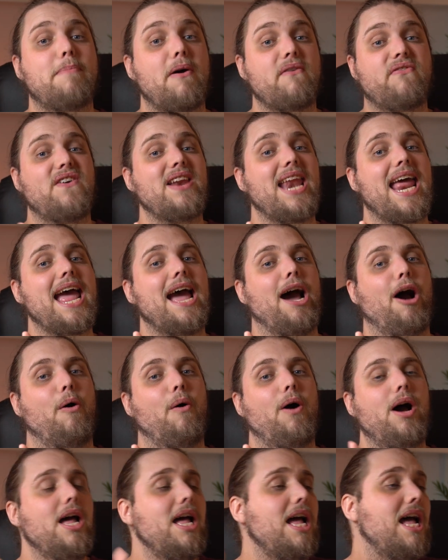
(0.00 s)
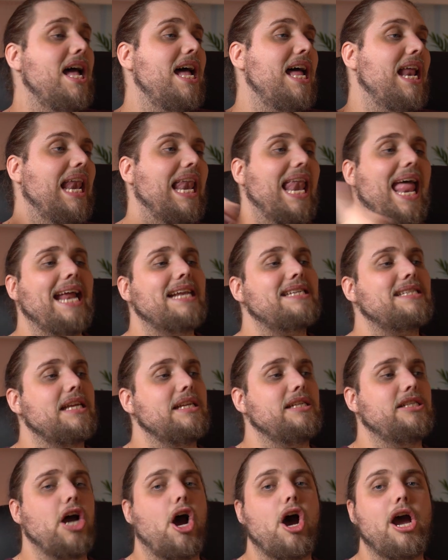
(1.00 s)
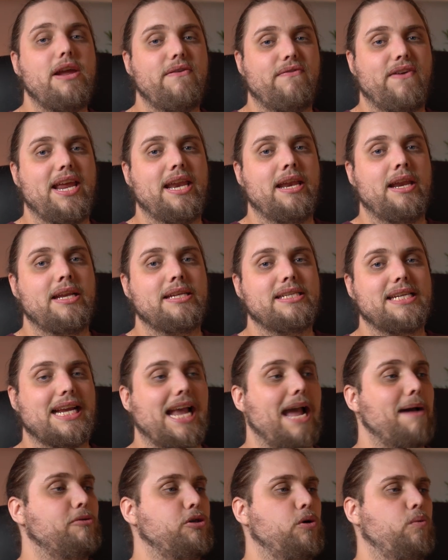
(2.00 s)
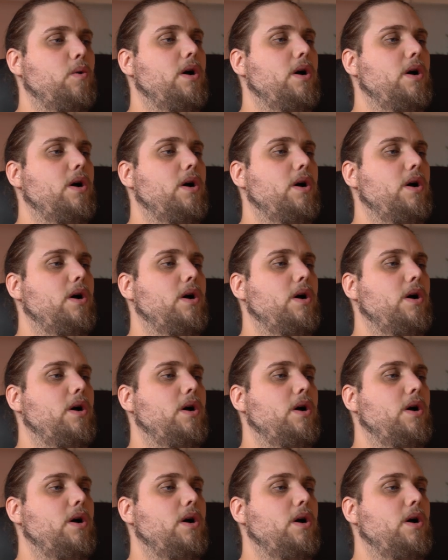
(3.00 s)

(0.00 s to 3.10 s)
But for now, let's dive in to Capture